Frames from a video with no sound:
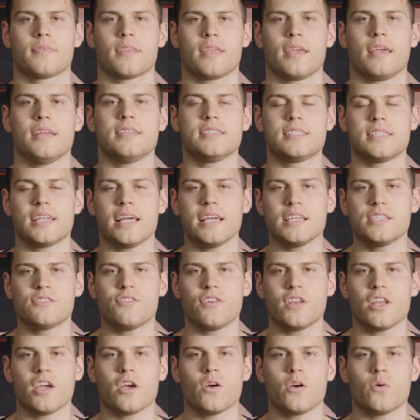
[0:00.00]
In today's
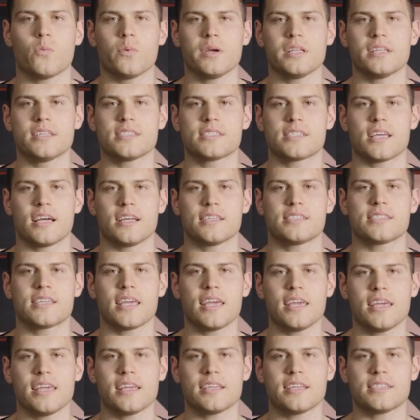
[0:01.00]
video, we discuss
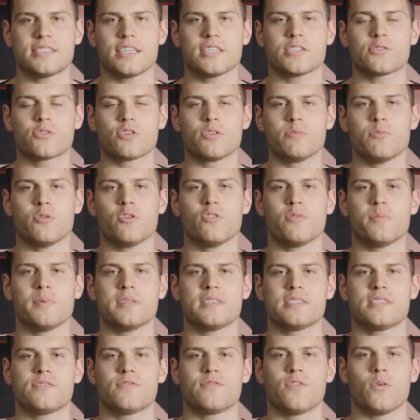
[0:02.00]
key accessory
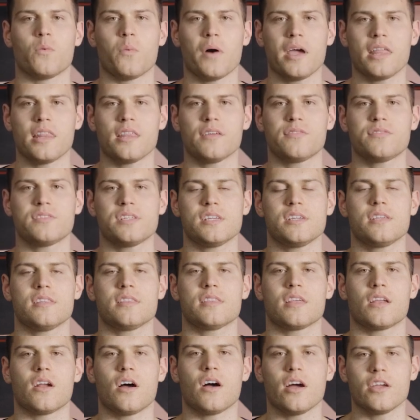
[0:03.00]
movements for
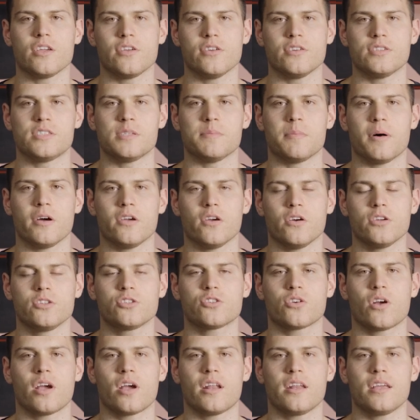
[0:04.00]
weightlifting that I use in my own
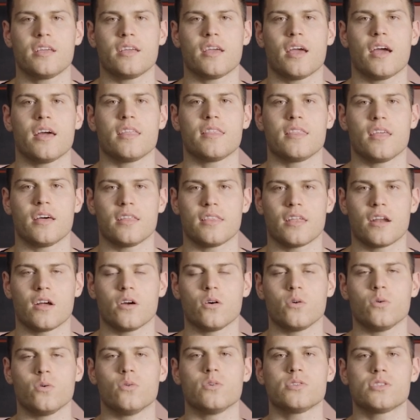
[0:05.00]
training and that
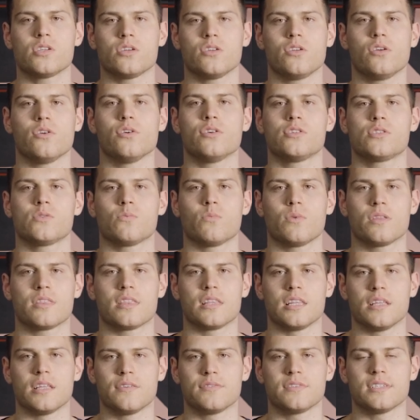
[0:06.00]
I also use
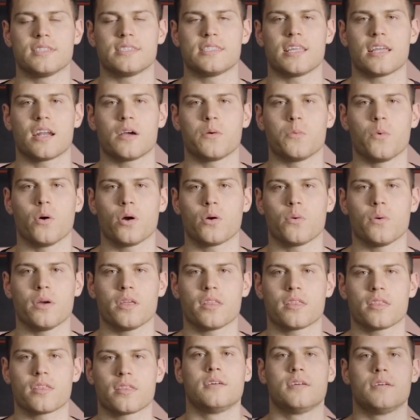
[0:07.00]
with lifters that I work
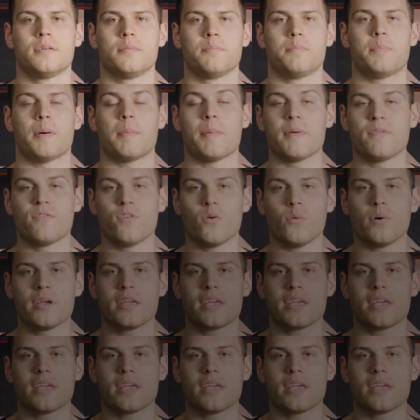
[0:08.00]
with. But before we